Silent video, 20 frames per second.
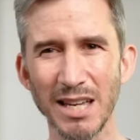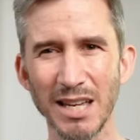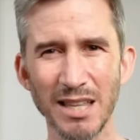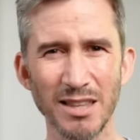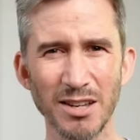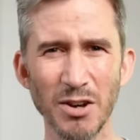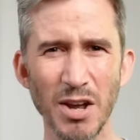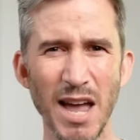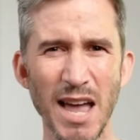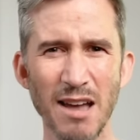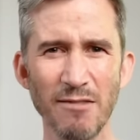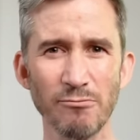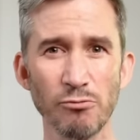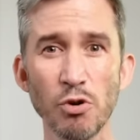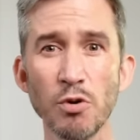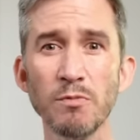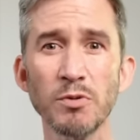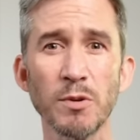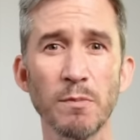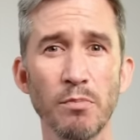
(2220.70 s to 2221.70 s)
They've got
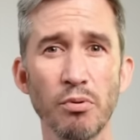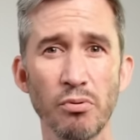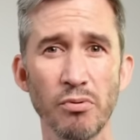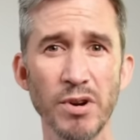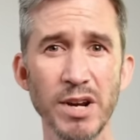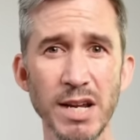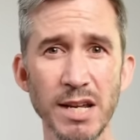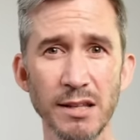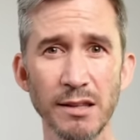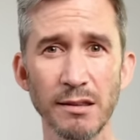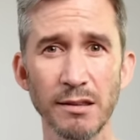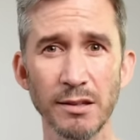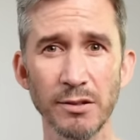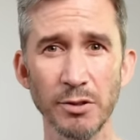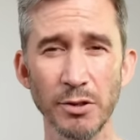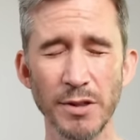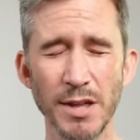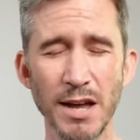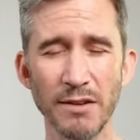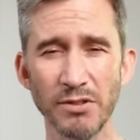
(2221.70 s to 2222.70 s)
room to breathe.
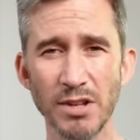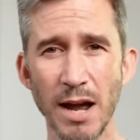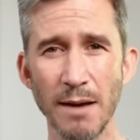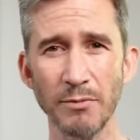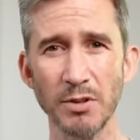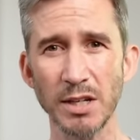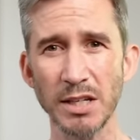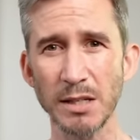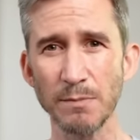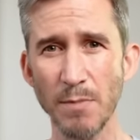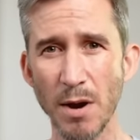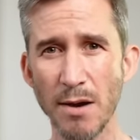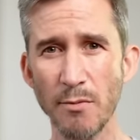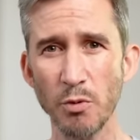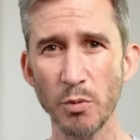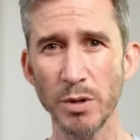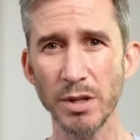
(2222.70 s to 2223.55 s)
You know, they have time to experiment